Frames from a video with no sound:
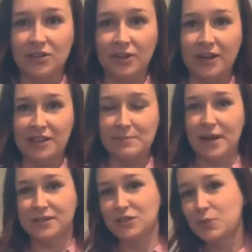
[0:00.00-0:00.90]
look at the
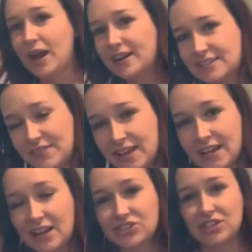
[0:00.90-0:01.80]
muscles we're
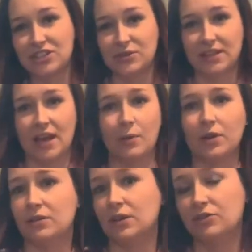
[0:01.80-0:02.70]
activating as she's doing that. We're
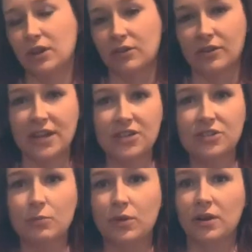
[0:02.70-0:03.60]
doing trunk
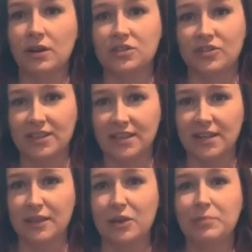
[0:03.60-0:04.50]
rotation, we're
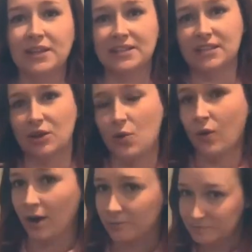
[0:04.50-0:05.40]
strengthening the obliques, the
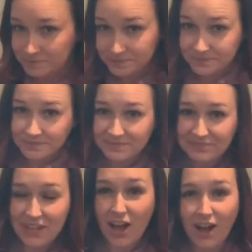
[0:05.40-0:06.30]
core,
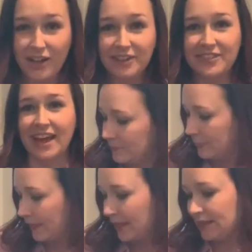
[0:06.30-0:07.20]
all of that.
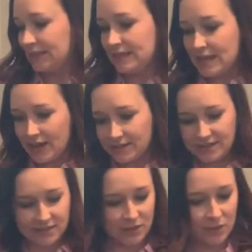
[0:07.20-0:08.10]

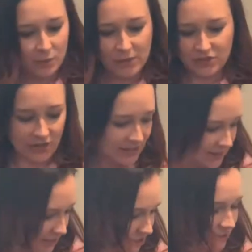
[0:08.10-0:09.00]
Next, we
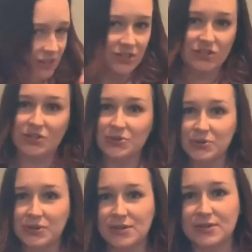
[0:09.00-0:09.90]
transitioned to
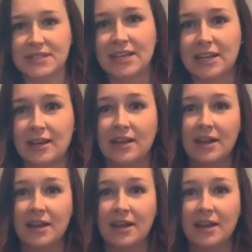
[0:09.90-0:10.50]
using